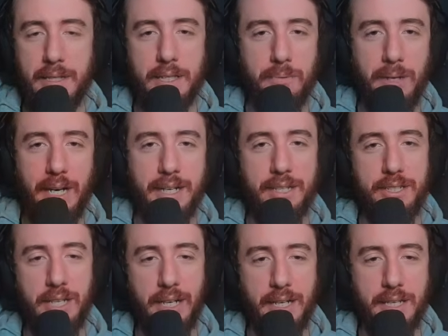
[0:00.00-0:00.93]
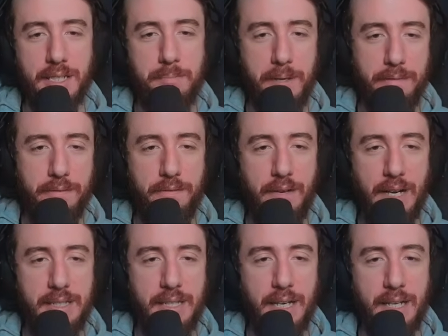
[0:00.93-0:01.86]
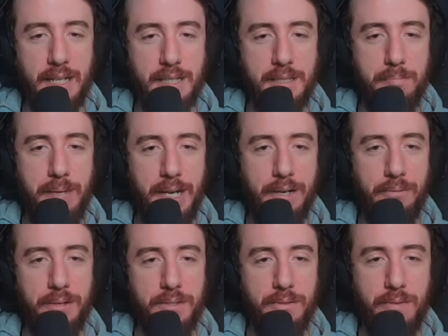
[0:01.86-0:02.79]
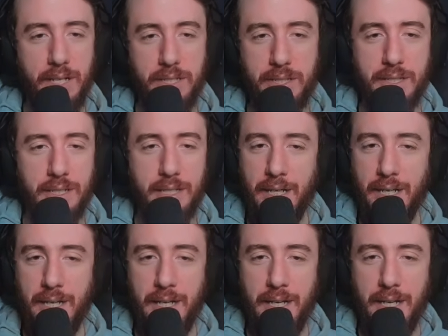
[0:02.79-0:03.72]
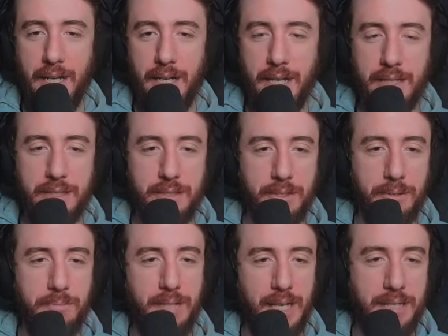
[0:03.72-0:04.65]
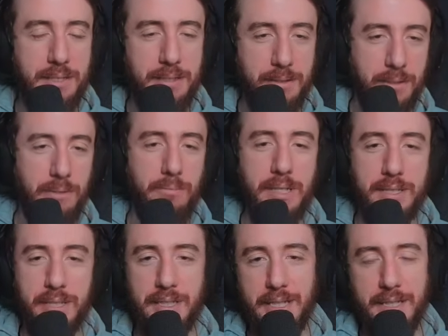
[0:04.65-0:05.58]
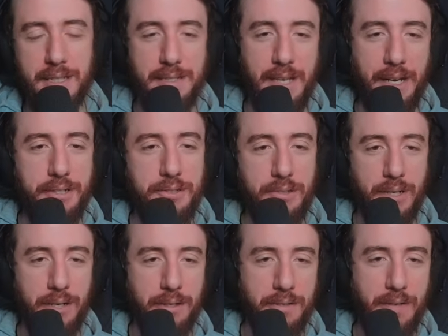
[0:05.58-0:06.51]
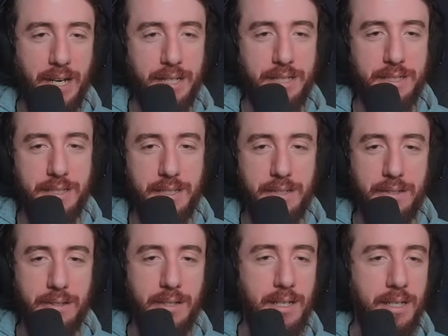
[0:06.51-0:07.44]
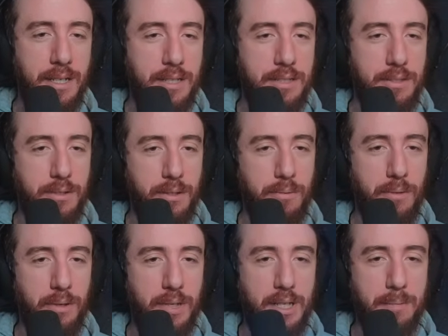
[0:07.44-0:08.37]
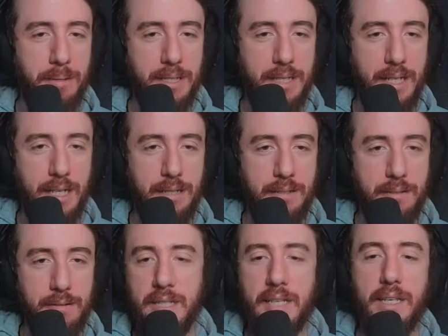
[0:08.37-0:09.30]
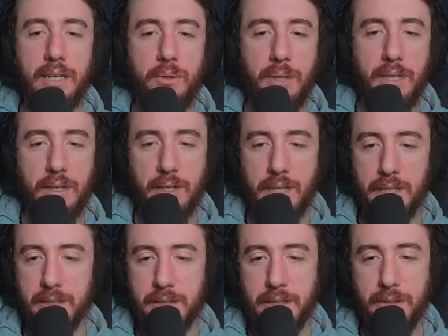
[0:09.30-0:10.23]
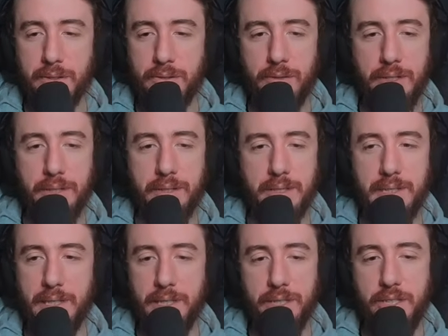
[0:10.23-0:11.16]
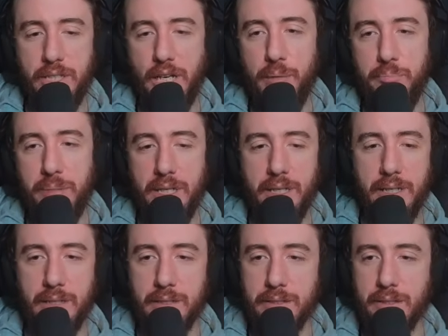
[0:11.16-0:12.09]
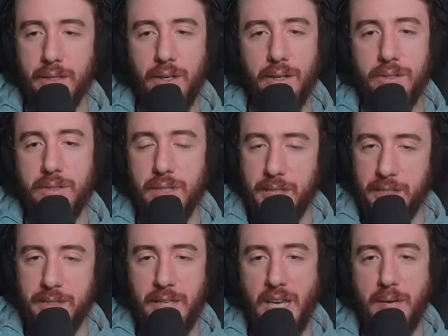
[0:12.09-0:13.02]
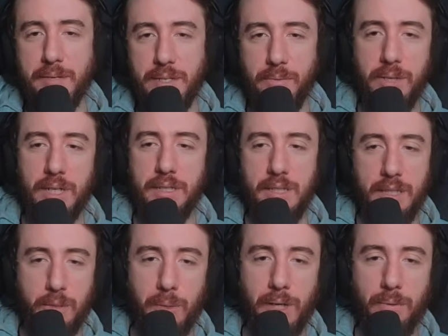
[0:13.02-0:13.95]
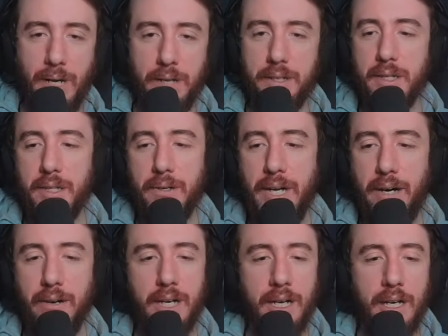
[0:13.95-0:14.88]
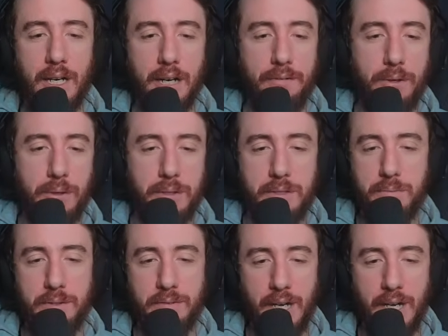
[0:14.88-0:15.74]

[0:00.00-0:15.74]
This way I could check its buff effect and its mana reservation, and so that's the reason that this extra Herald of Ash is here, so don't worry about that. Taking a quick look at the skill tree, you can see the shape is largely the same as it was in the well-rounded loadout. Of course, we've